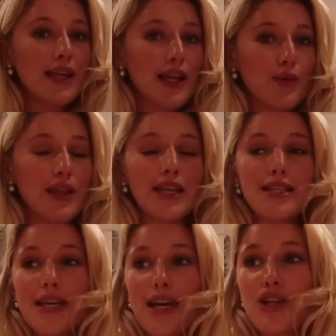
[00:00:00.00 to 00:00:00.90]
Now with any
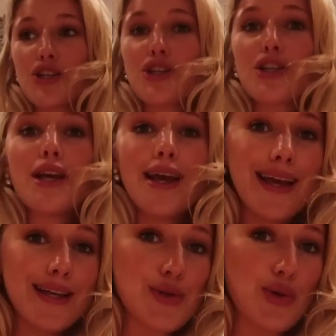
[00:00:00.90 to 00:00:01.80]
dish,
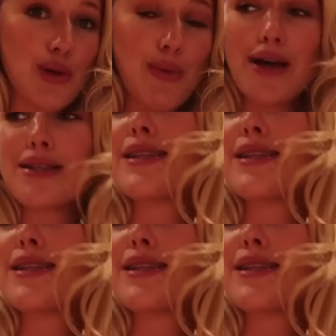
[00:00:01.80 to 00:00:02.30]
it's all about